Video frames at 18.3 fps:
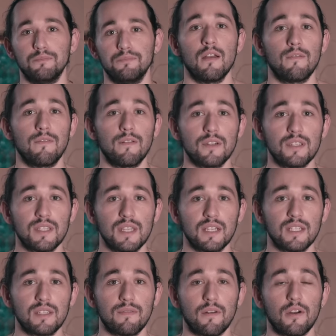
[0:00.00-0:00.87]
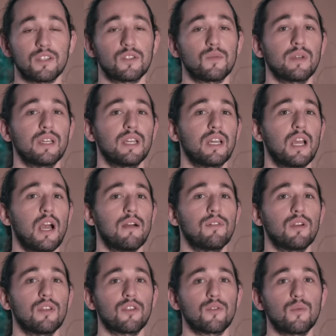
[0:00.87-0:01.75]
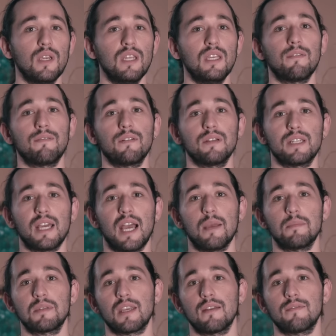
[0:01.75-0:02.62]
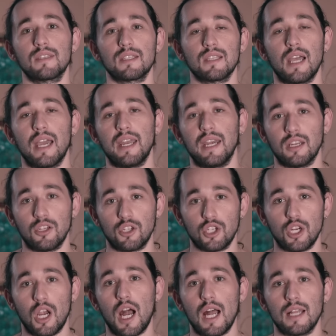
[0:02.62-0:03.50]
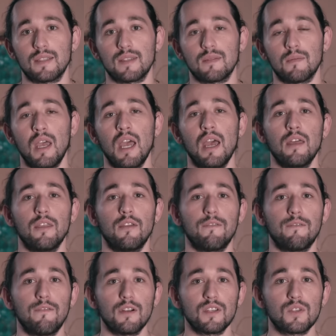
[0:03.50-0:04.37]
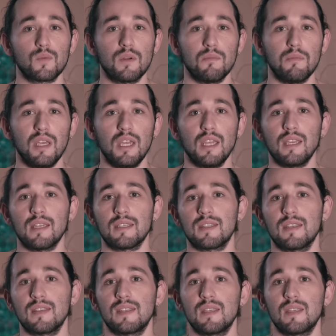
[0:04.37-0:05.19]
First things first, we're gonna cover three different types of sliding shots. The first one being is the